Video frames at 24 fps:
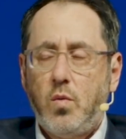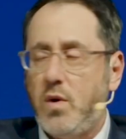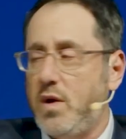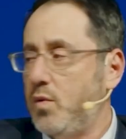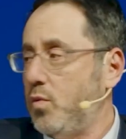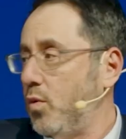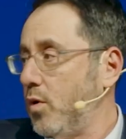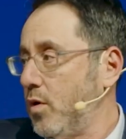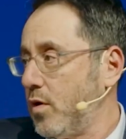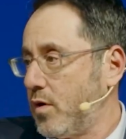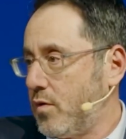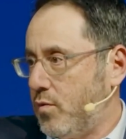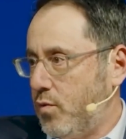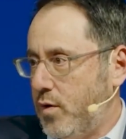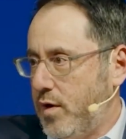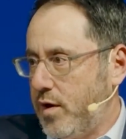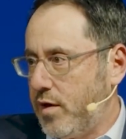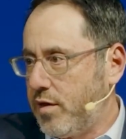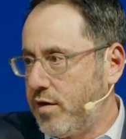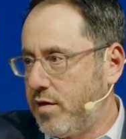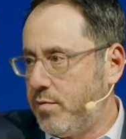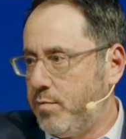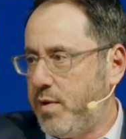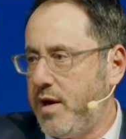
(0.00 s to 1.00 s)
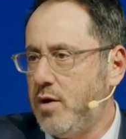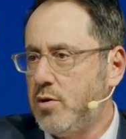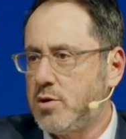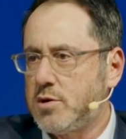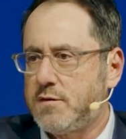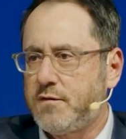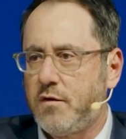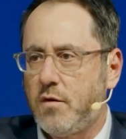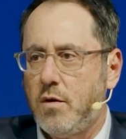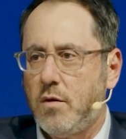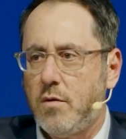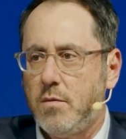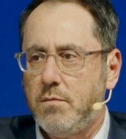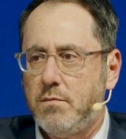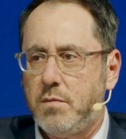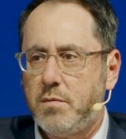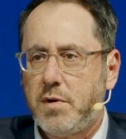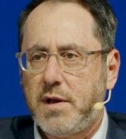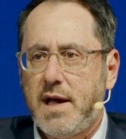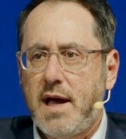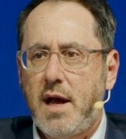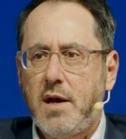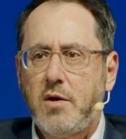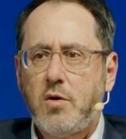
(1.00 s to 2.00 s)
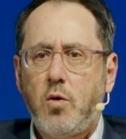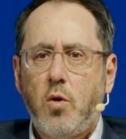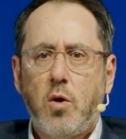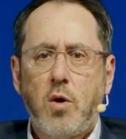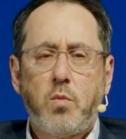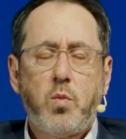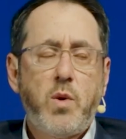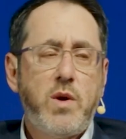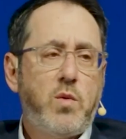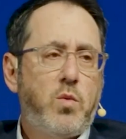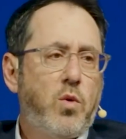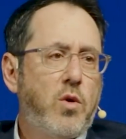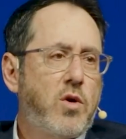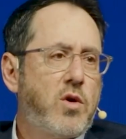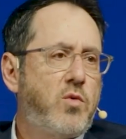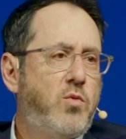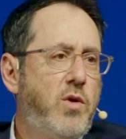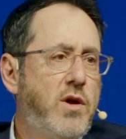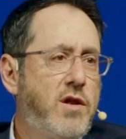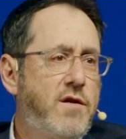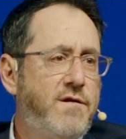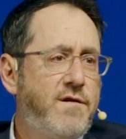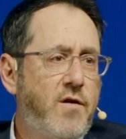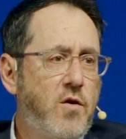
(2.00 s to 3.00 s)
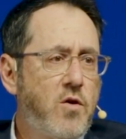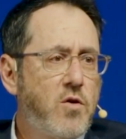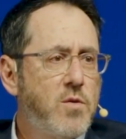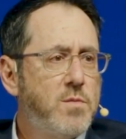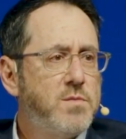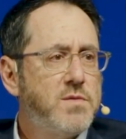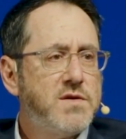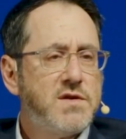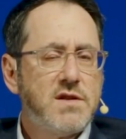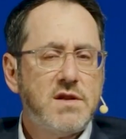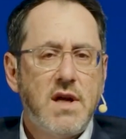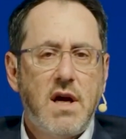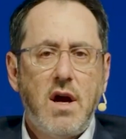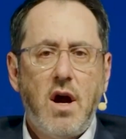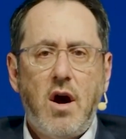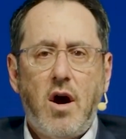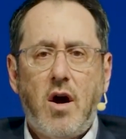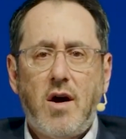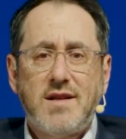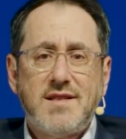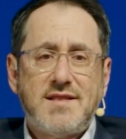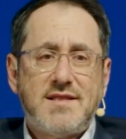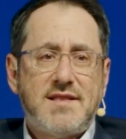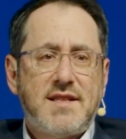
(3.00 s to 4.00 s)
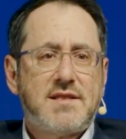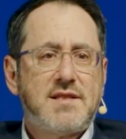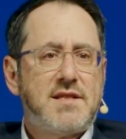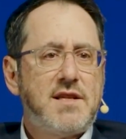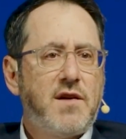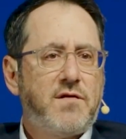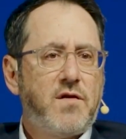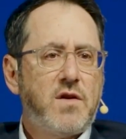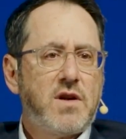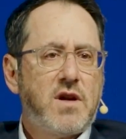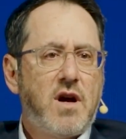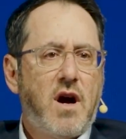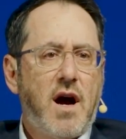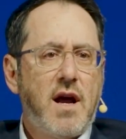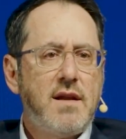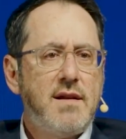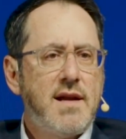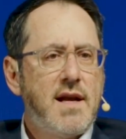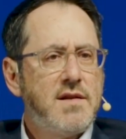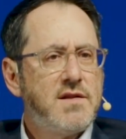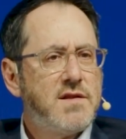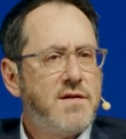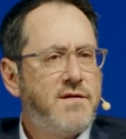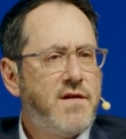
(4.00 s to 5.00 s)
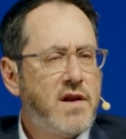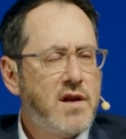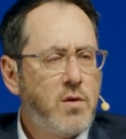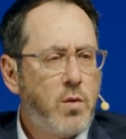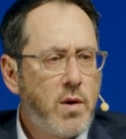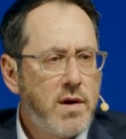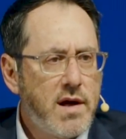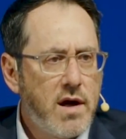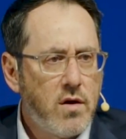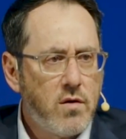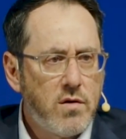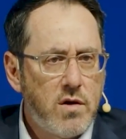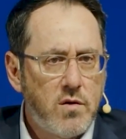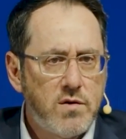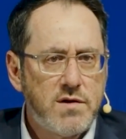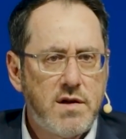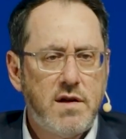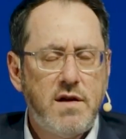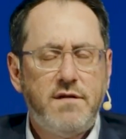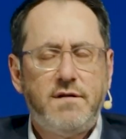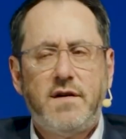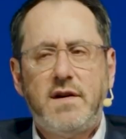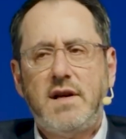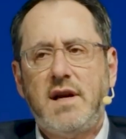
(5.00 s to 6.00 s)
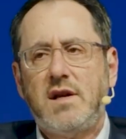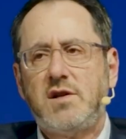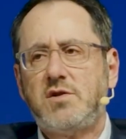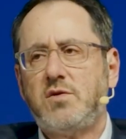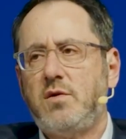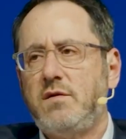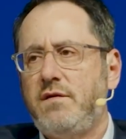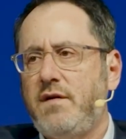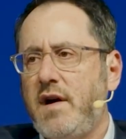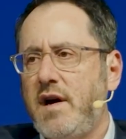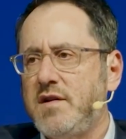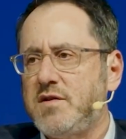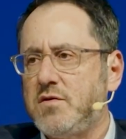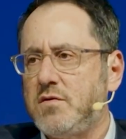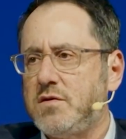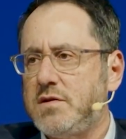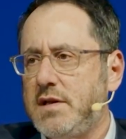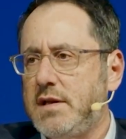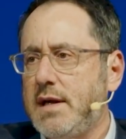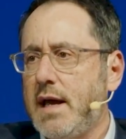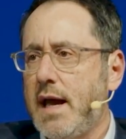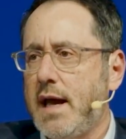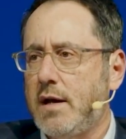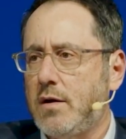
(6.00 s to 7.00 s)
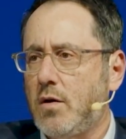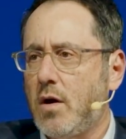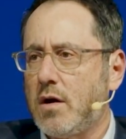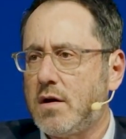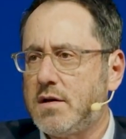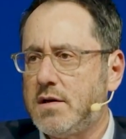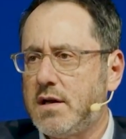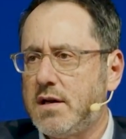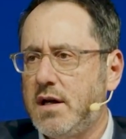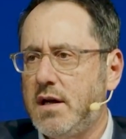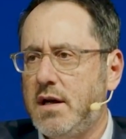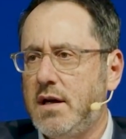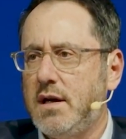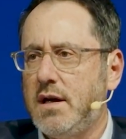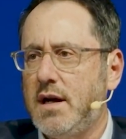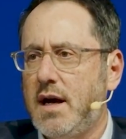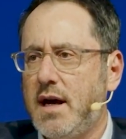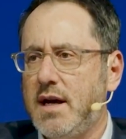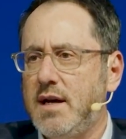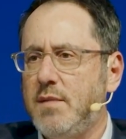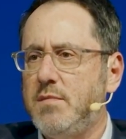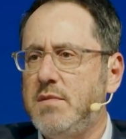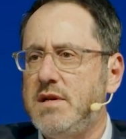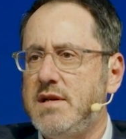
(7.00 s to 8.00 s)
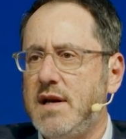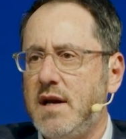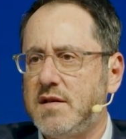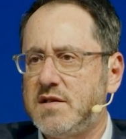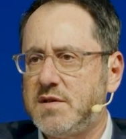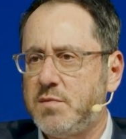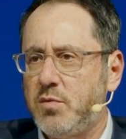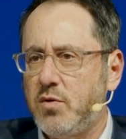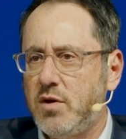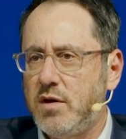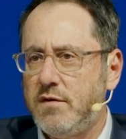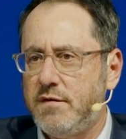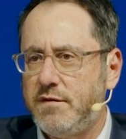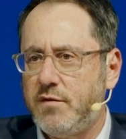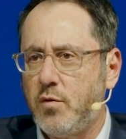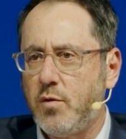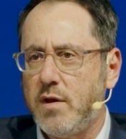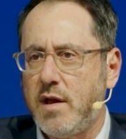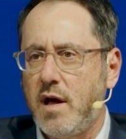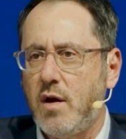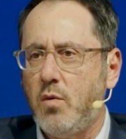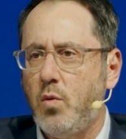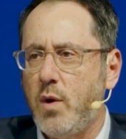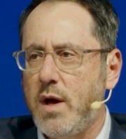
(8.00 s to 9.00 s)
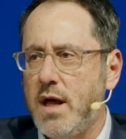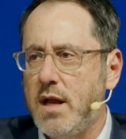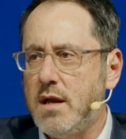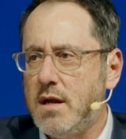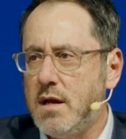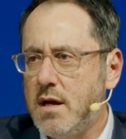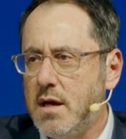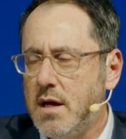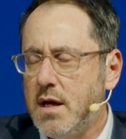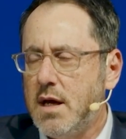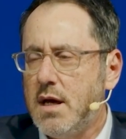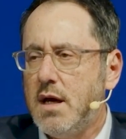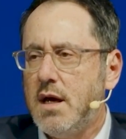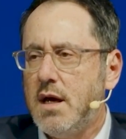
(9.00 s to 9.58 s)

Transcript: We work with Peter's firm, PlanCorp. We work with firms on 6 different continents. If anyone here knows any financial advisors in Antarctica, I am desperate for that win.